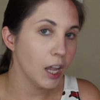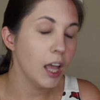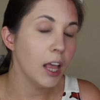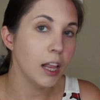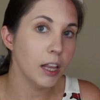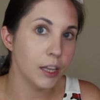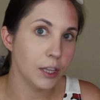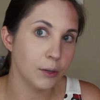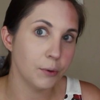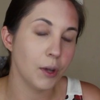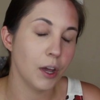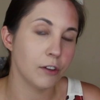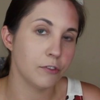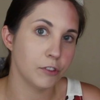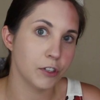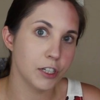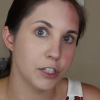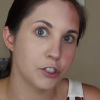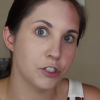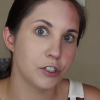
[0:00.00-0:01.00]
hello
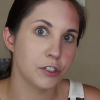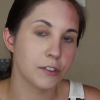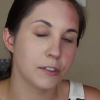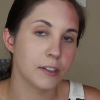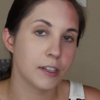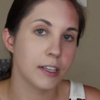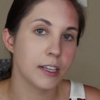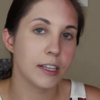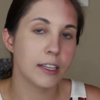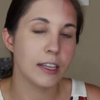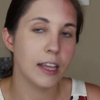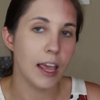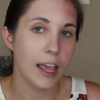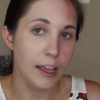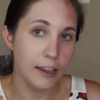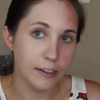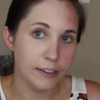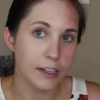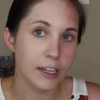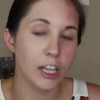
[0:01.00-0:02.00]
coverage,
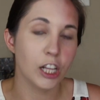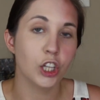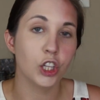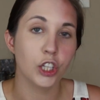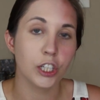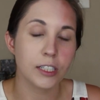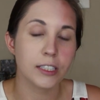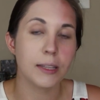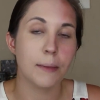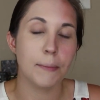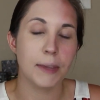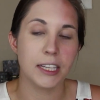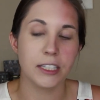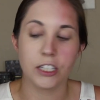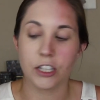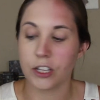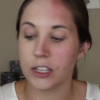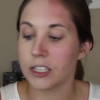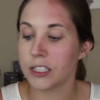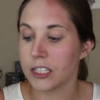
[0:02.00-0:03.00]
and it looks
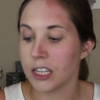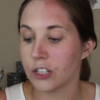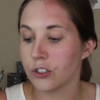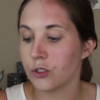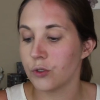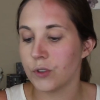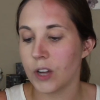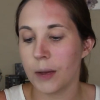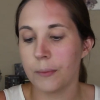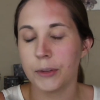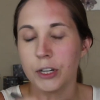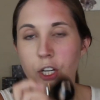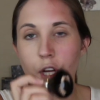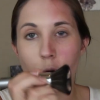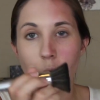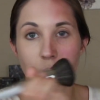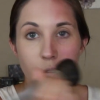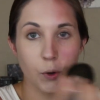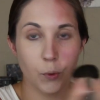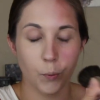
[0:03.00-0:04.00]
amazing on the skin. So now I'm going to
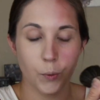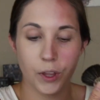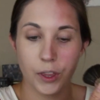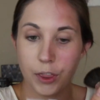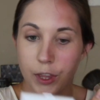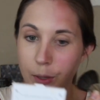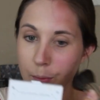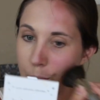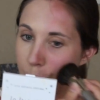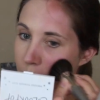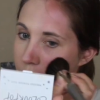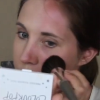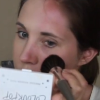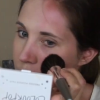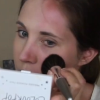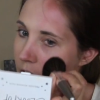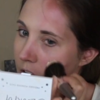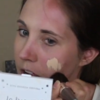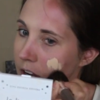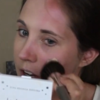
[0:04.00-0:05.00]
go in with the
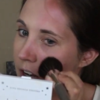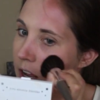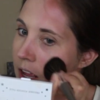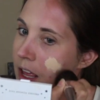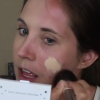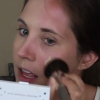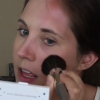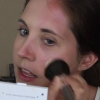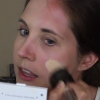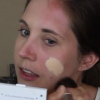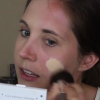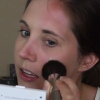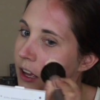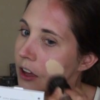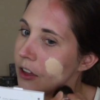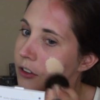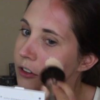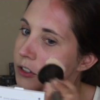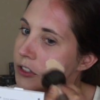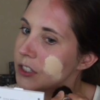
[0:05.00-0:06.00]
brush on the
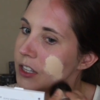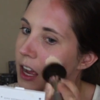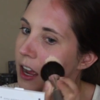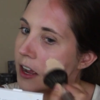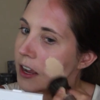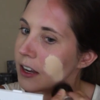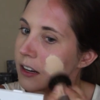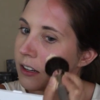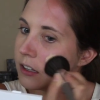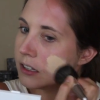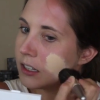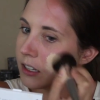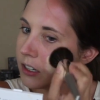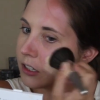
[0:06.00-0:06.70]
other side.